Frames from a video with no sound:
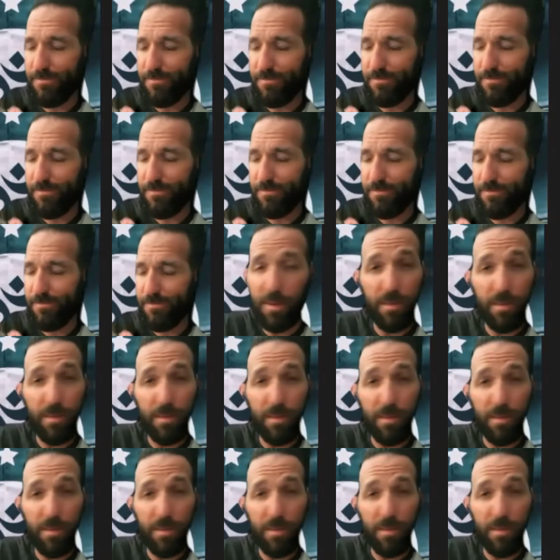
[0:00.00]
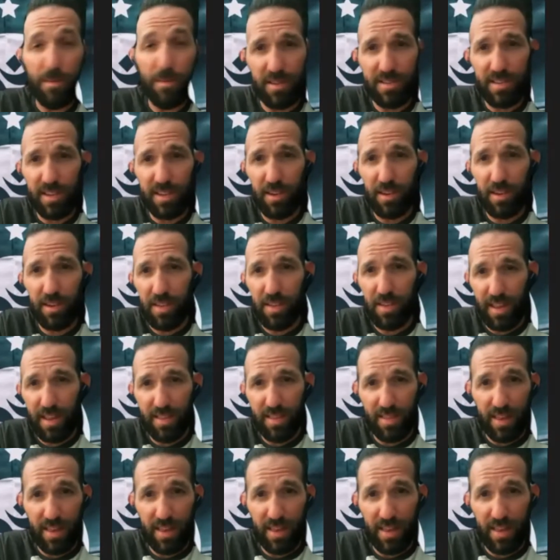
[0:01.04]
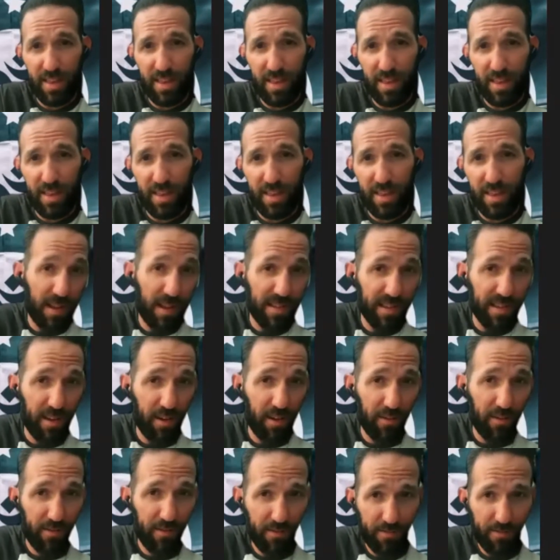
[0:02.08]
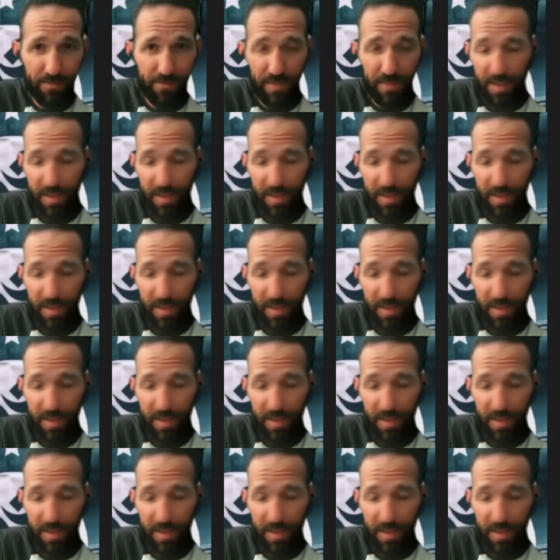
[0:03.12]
I don't know, maybe 6 months ago that I hated myself.